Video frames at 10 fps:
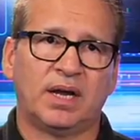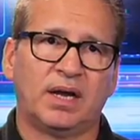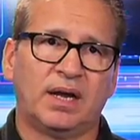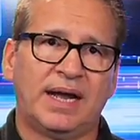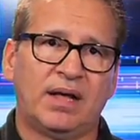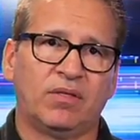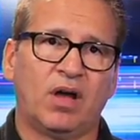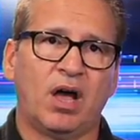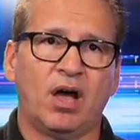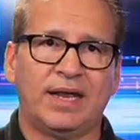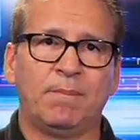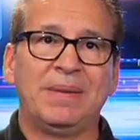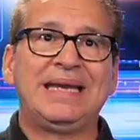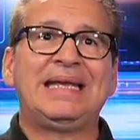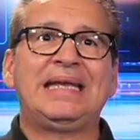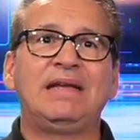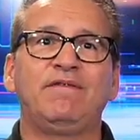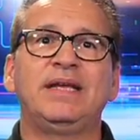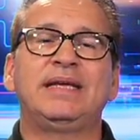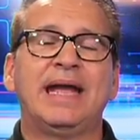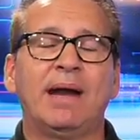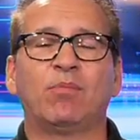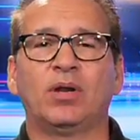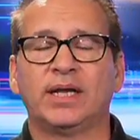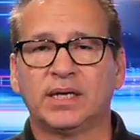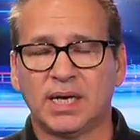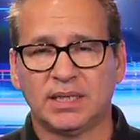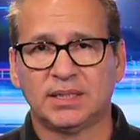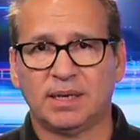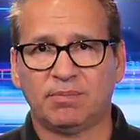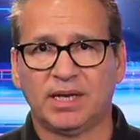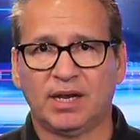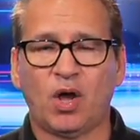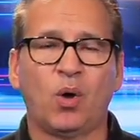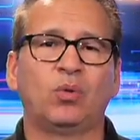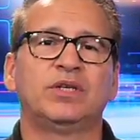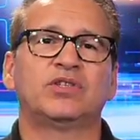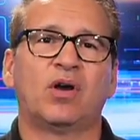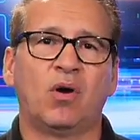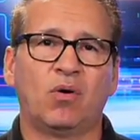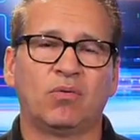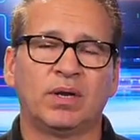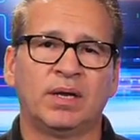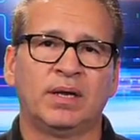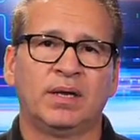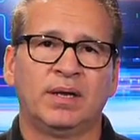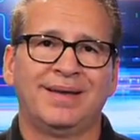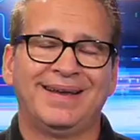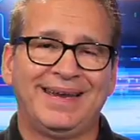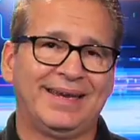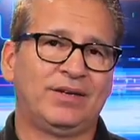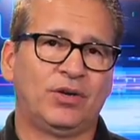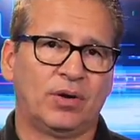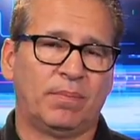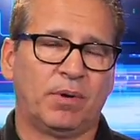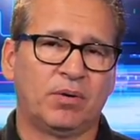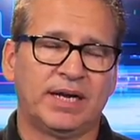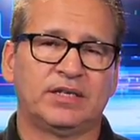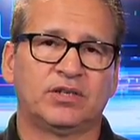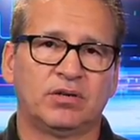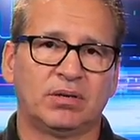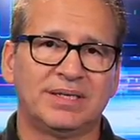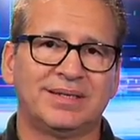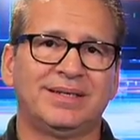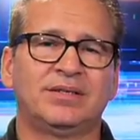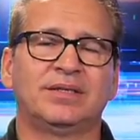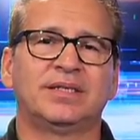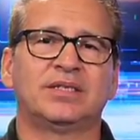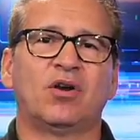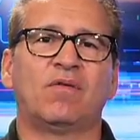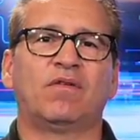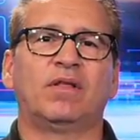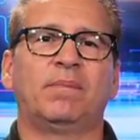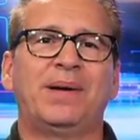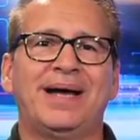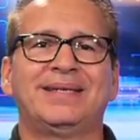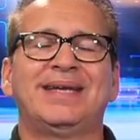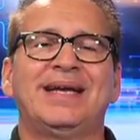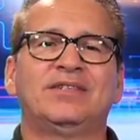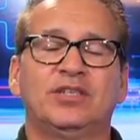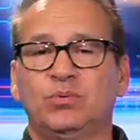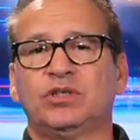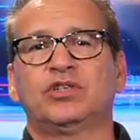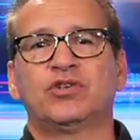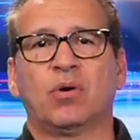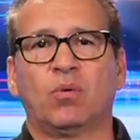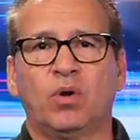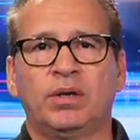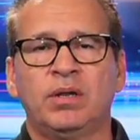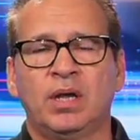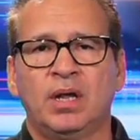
uh, how the mini EV cabriolet concept can hold its own in Europe. Okay, so you're listening to this over on the podcast. This was a short one.